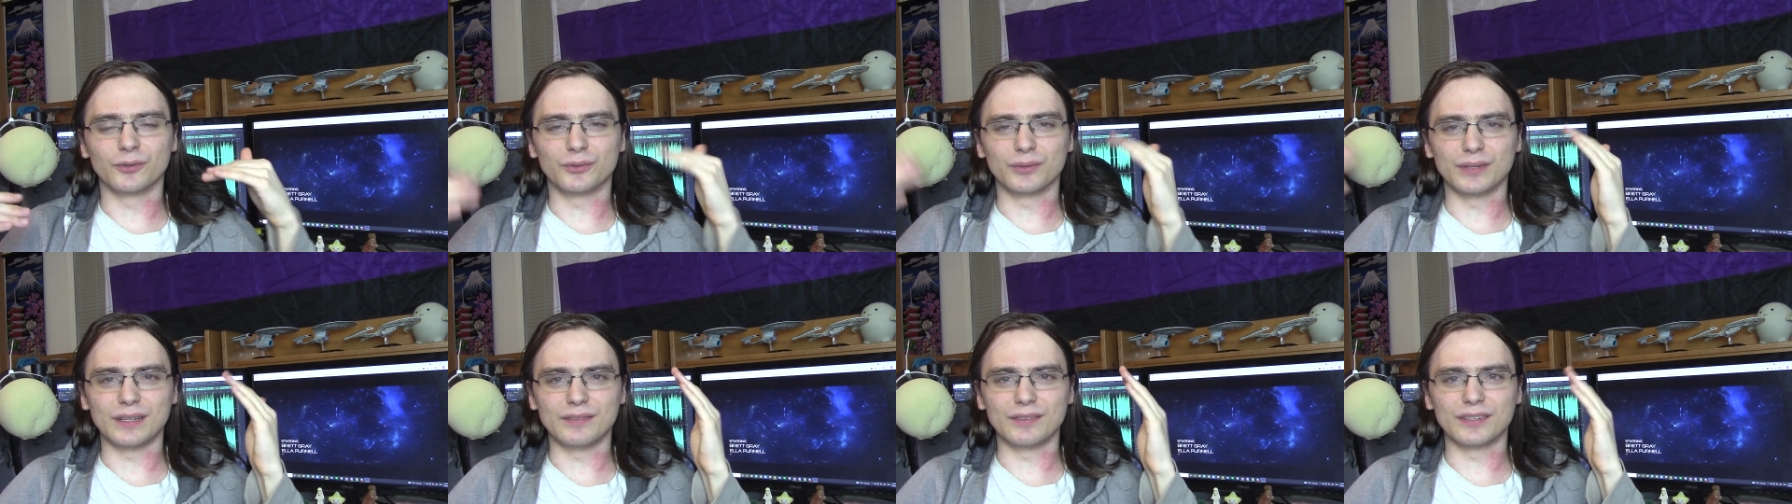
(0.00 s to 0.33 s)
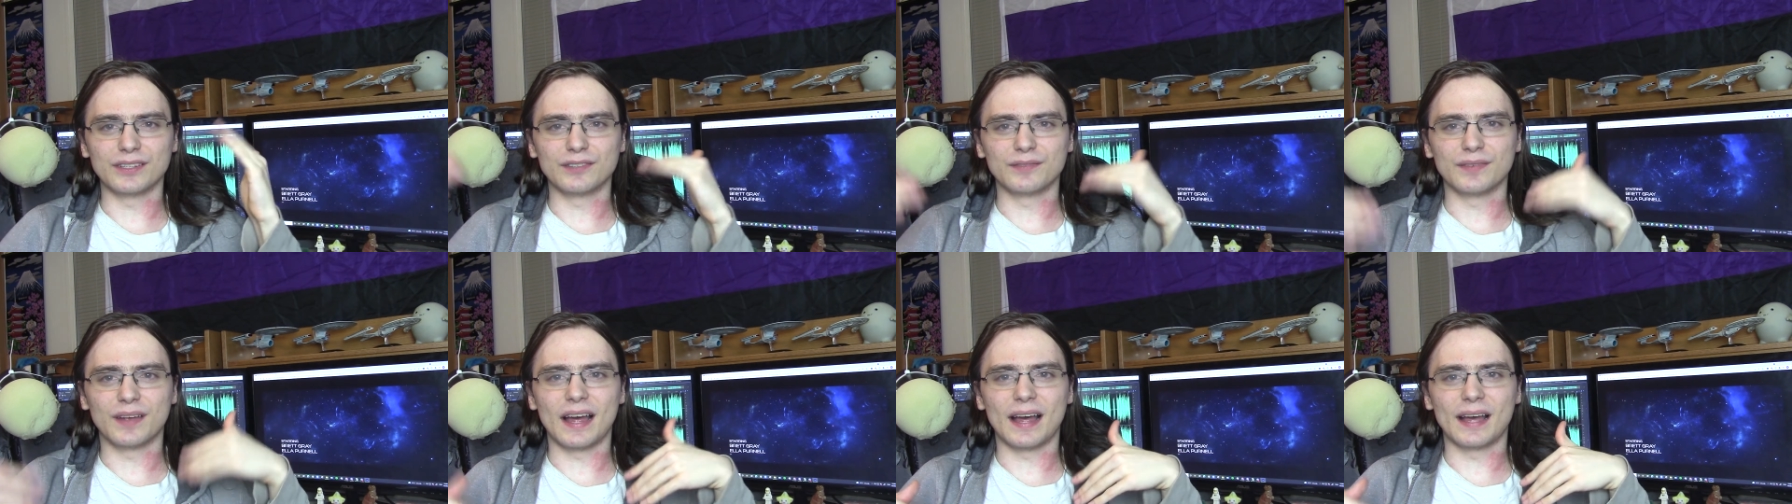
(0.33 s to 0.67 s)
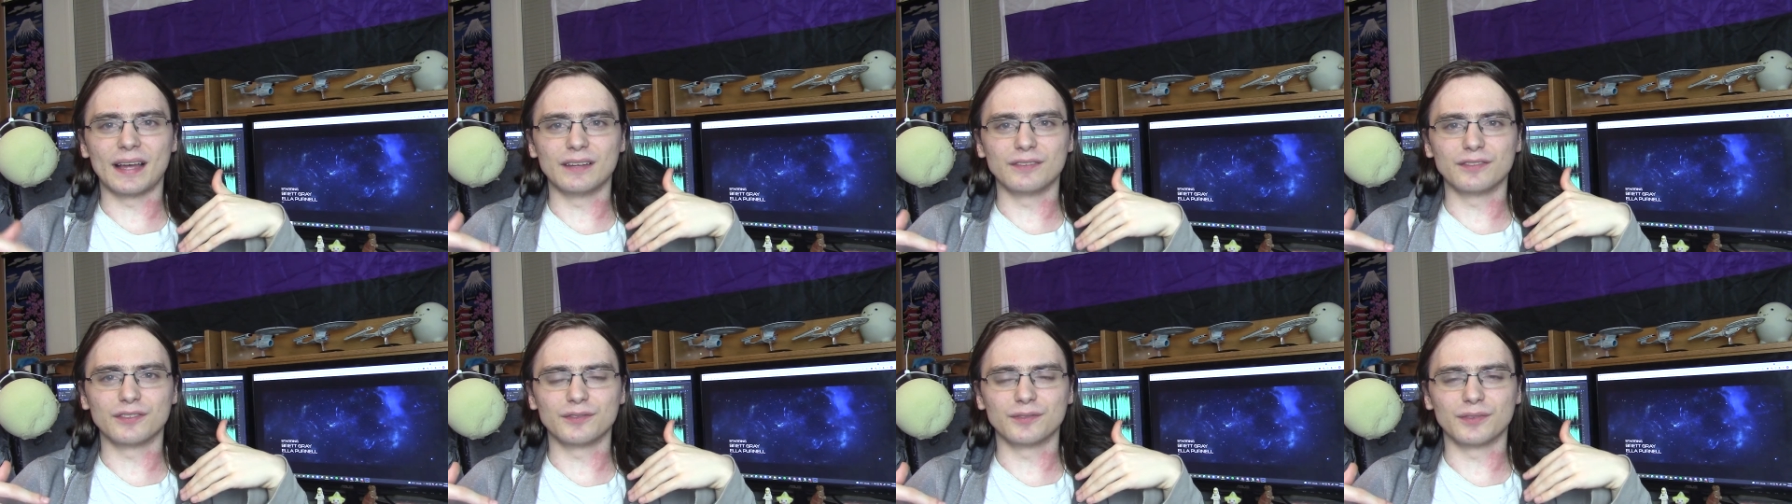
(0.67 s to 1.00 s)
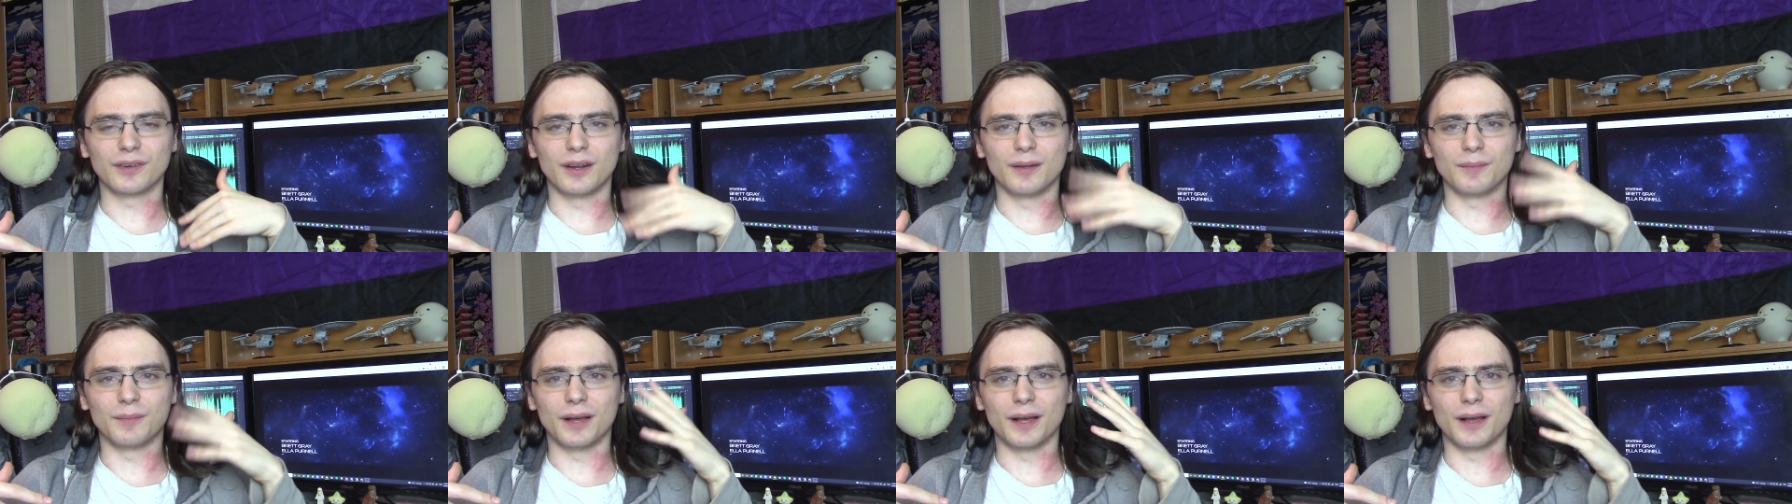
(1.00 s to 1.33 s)
Grievous vibes
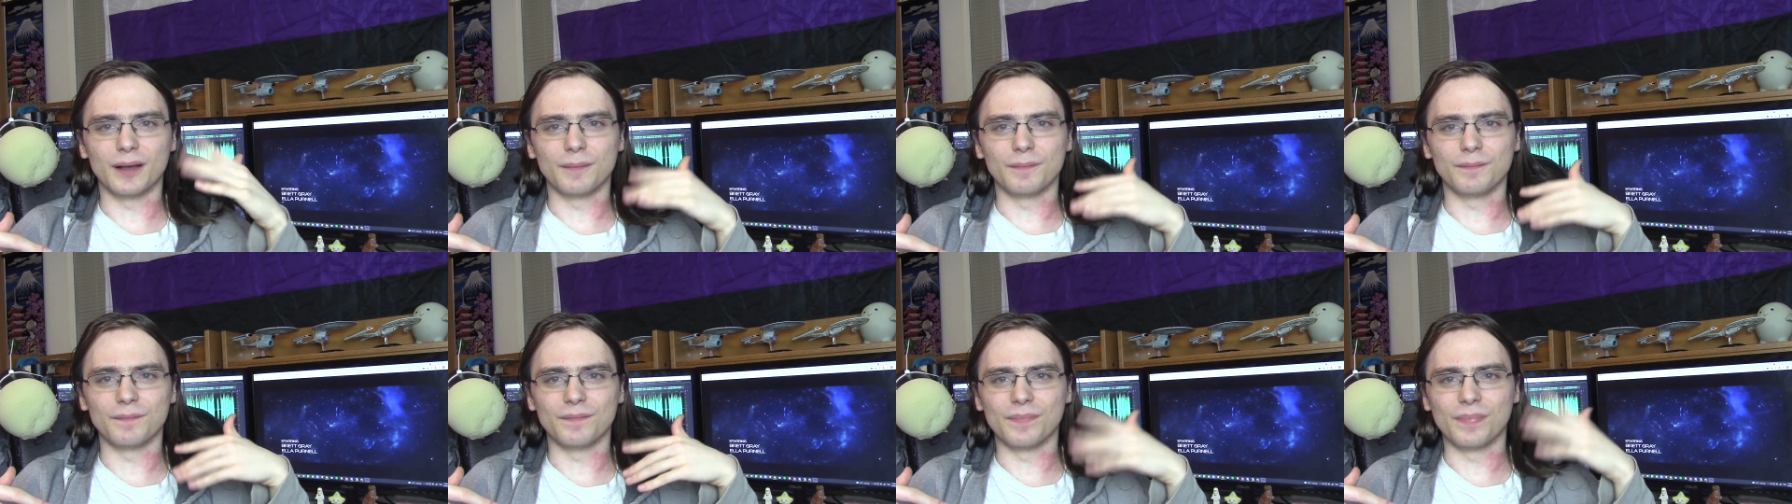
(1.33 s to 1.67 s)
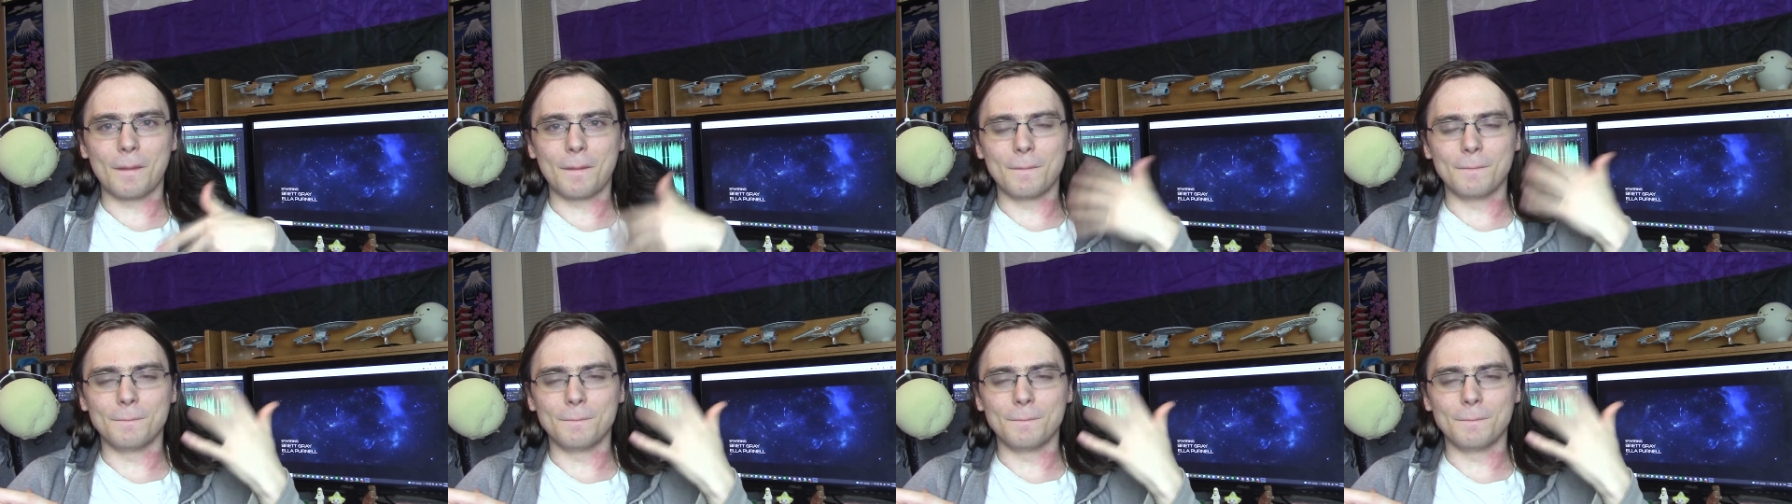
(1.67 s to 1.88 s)
from